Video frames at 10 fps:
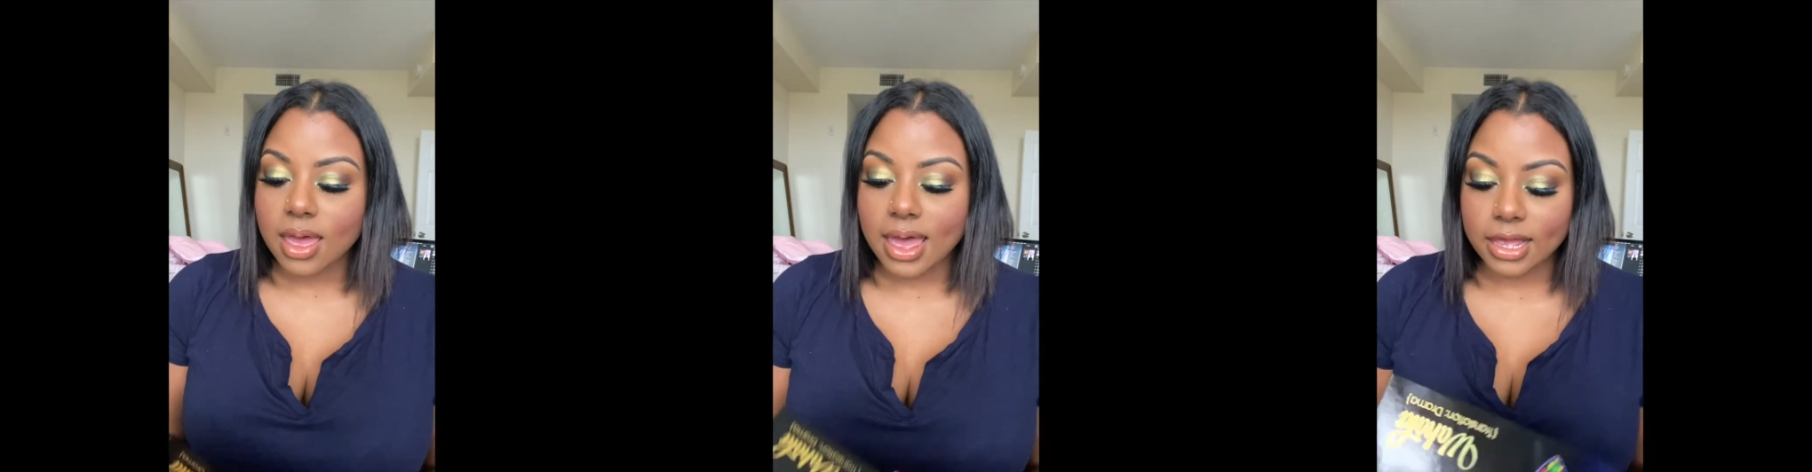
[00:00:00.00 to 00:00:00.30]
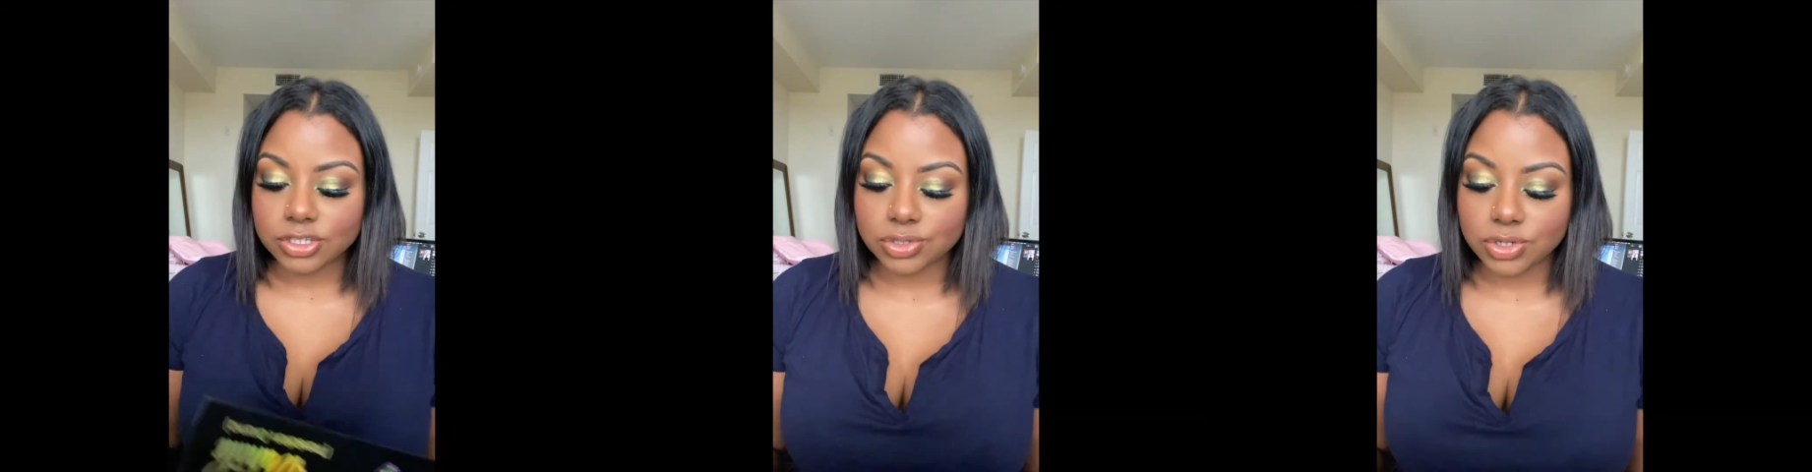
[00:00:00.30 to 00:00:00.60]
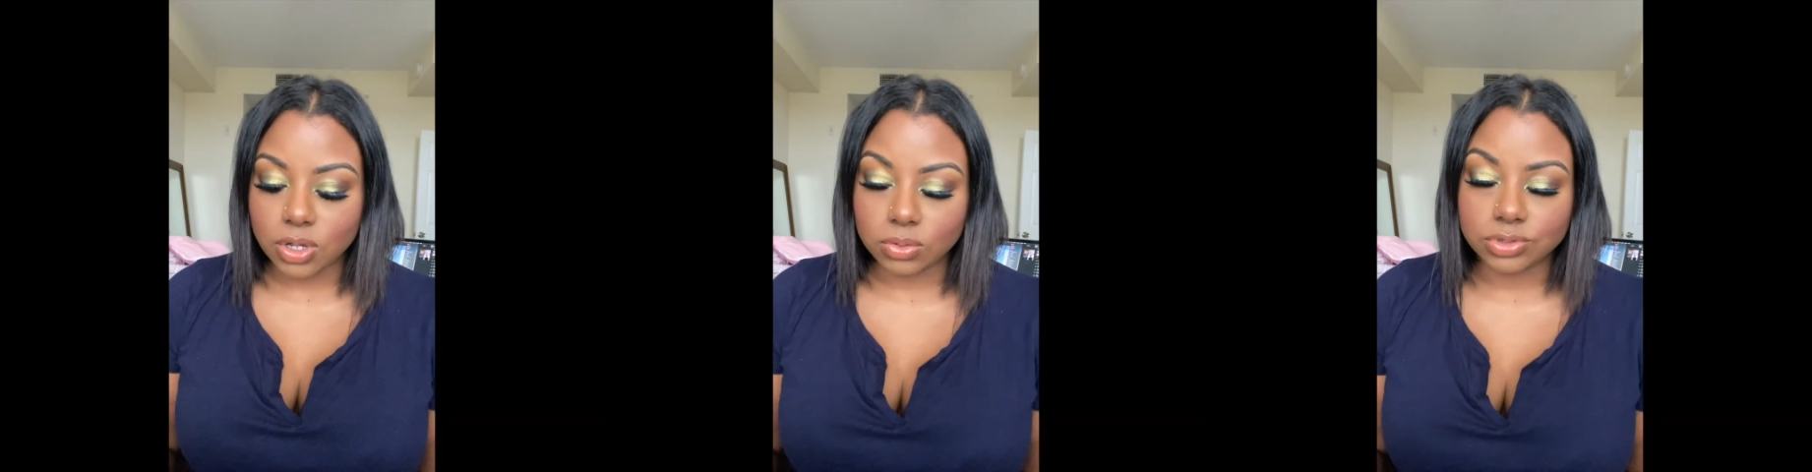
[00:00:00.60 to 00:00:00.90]
As you
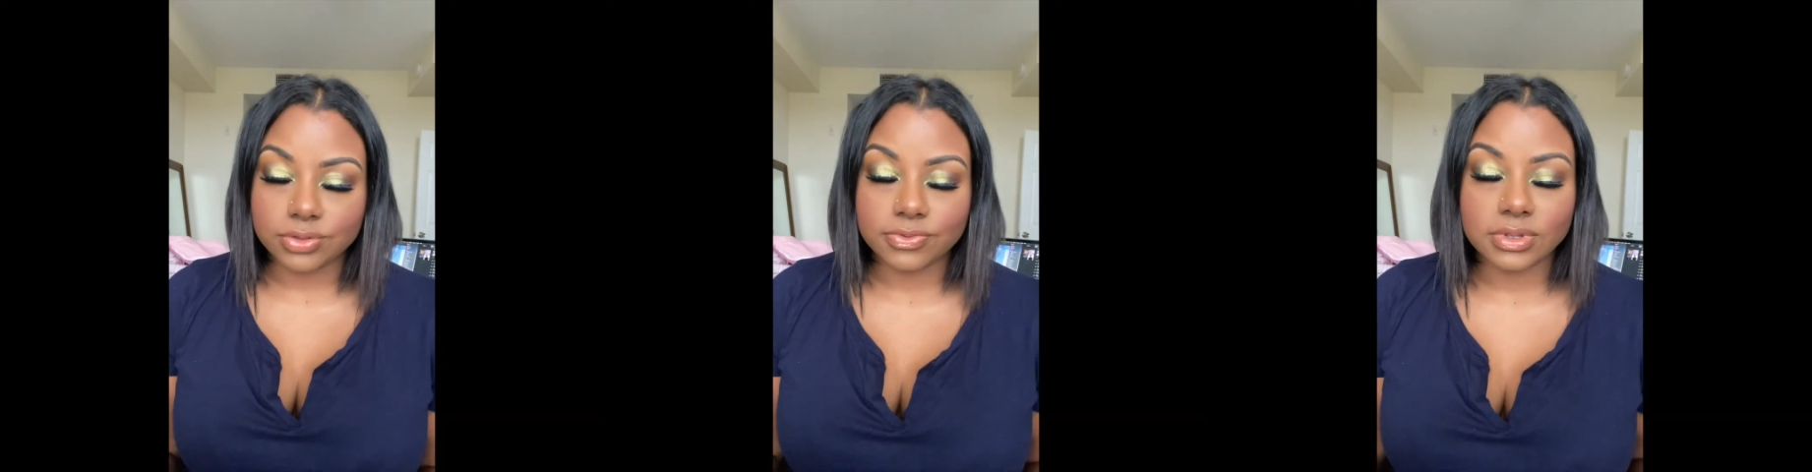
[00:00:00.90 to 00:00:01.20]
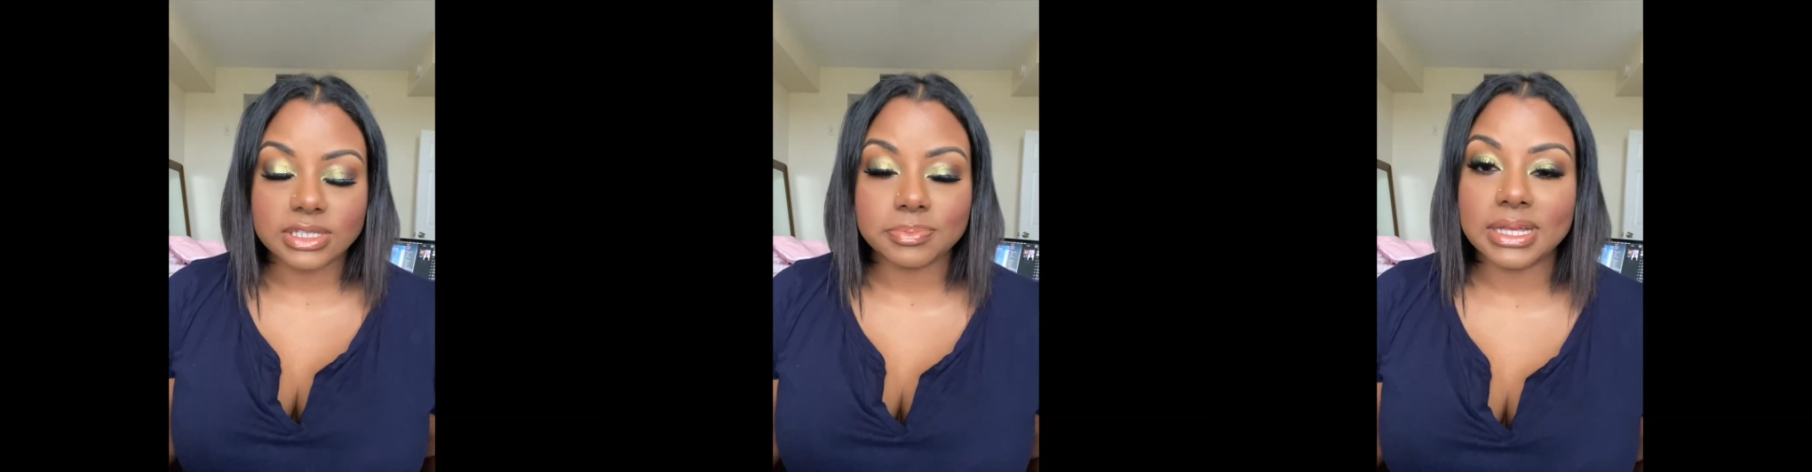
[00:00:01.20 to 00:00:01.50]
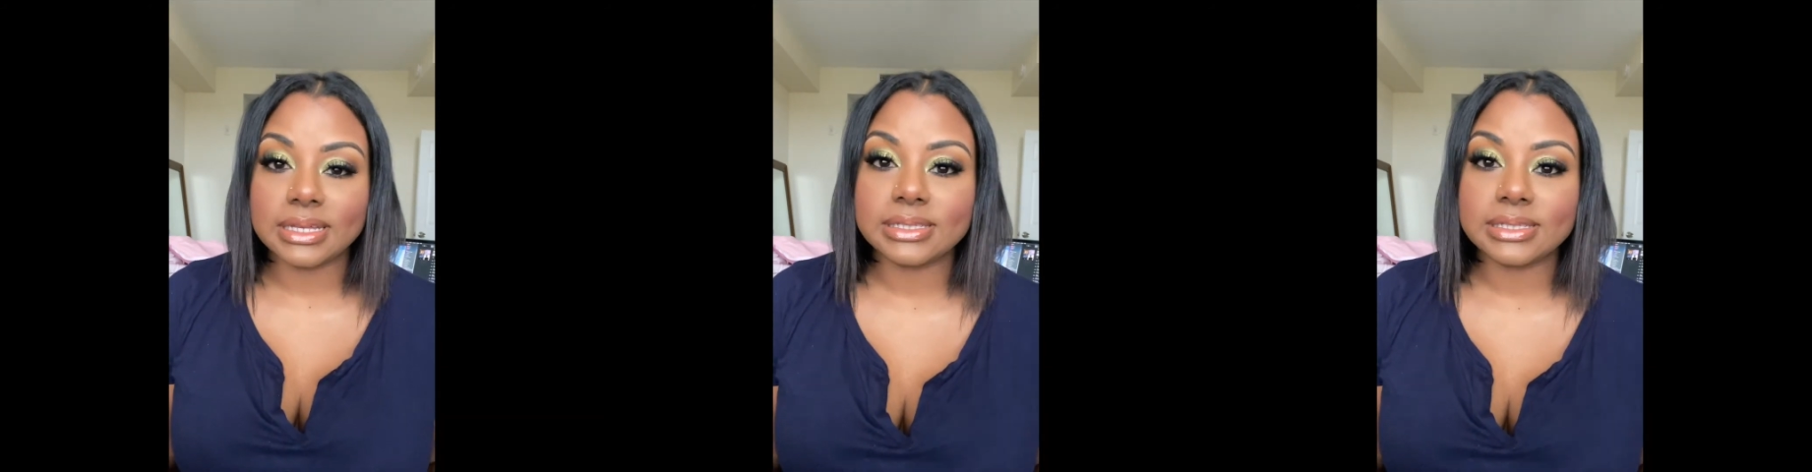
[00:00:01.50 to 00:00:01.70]
know, Juvia'S Place,